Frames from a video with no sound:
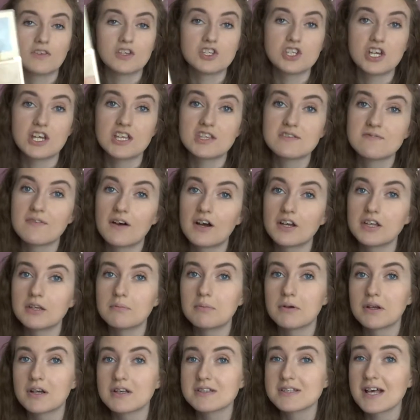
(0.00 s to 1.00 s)
the shades for you
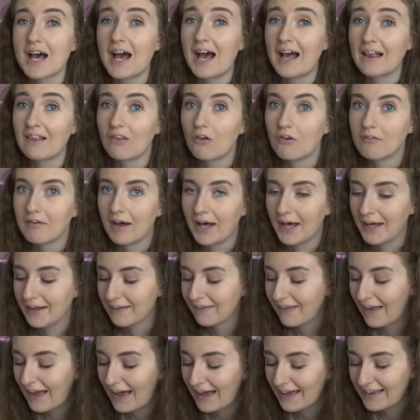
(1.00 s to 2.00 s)
because I love
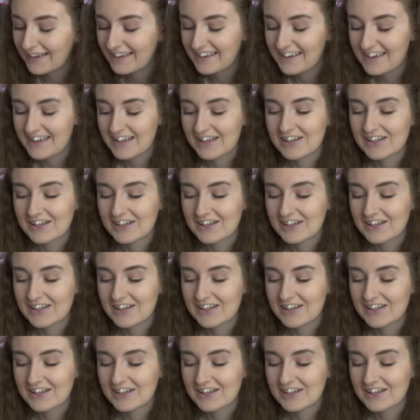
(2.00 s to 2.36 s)
highlight.